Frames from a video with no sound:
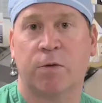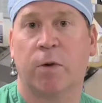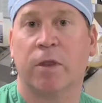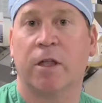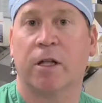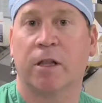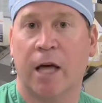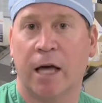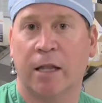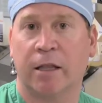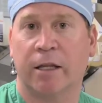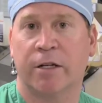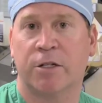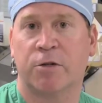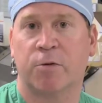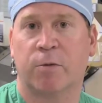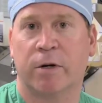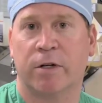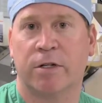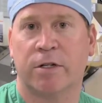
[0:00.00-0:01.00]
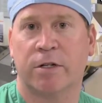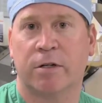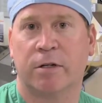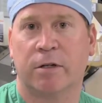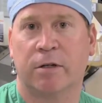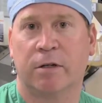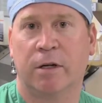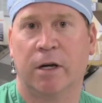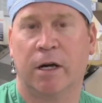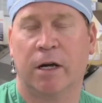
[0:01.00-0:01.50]
with a lot less risk.
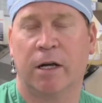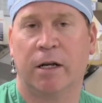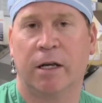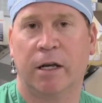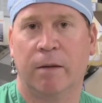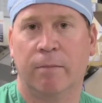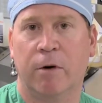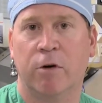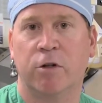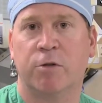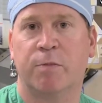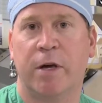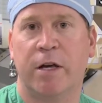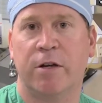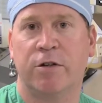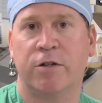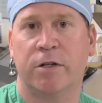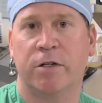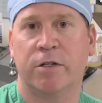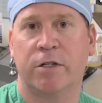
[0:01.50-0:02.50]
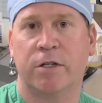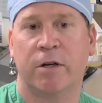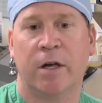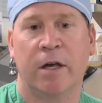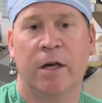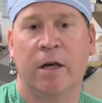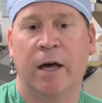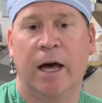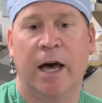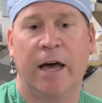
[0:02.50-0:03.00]
And again, most patients,
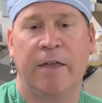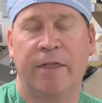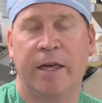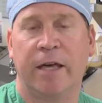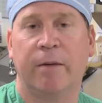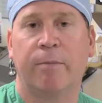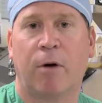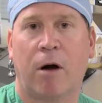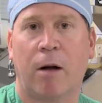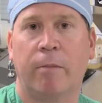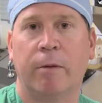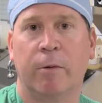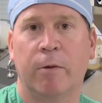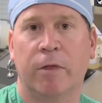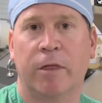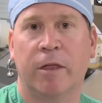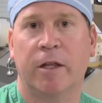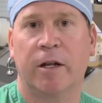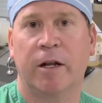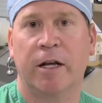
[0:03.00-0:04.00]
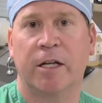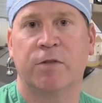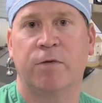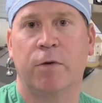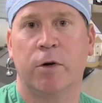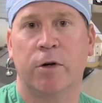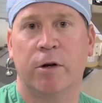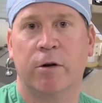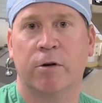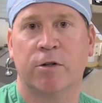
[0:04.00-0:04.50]
I think probably within the next
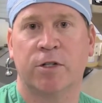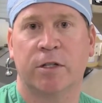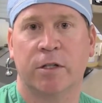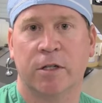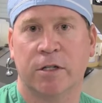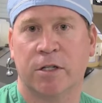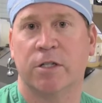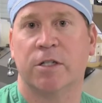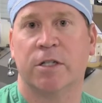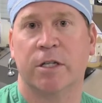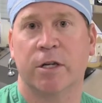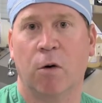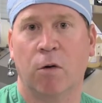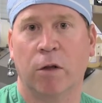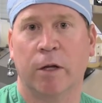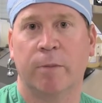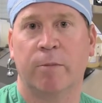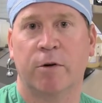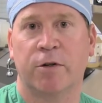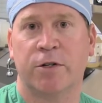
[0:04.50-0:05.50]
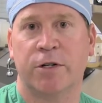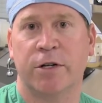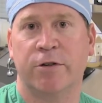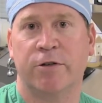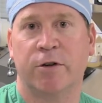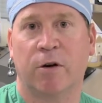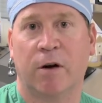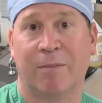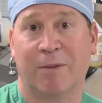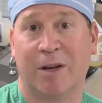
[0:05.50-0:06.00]
few years, this is the only
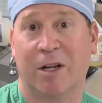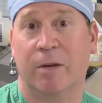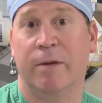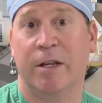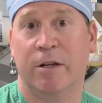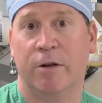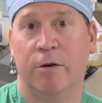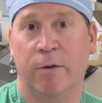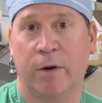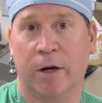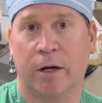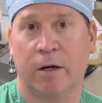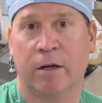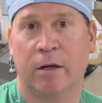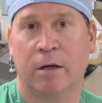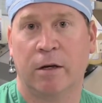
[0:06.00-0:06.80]
procedure I'm going to be doing.